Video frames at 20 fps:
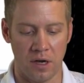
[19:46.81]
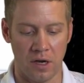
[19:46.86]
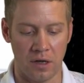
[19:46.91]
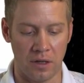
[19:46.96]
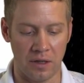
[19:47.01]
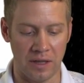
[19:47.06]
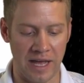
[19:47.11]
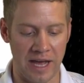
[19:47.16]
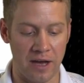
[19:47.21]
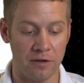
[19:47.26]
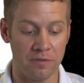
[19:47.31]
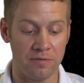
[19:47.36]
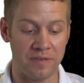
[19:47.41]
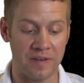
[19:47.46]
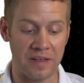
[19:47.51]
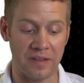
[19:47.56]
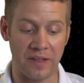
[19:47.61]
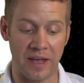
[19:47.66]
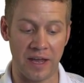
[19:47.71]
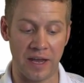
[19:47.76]
allowed
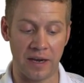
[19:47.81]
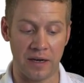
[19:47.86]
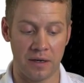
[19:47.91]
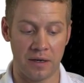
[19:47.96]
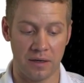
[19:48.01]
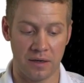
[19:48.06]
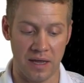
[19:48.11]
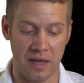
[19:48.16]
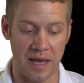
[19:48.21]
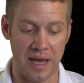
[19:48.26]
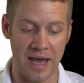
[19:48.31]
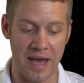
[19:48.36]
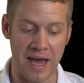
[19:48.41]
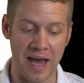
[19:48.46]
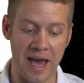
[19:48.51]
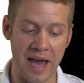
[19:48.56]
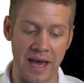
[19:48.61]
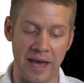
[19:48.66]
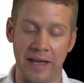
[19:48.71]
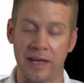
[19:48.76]
VLAN
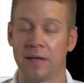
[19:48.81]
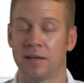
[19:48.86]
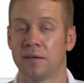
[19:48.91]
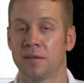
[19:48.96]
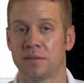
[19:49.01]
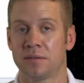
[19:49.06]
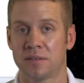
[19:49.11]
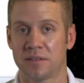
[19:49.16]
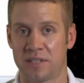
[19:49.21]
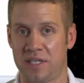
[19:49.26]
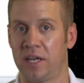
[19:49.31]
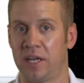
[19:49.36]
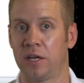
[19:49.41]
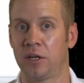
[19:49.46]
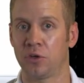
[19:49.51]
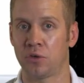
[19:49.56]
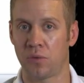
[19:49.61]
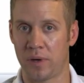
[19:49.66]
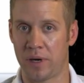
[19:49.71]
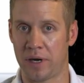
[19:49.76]
add 10
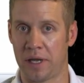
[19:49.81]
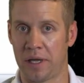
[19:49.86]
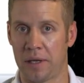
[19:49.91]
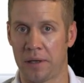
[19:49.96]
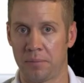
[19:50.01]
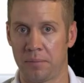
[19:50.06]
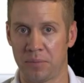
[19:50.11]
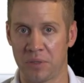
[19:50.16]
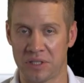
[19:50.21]
and 20.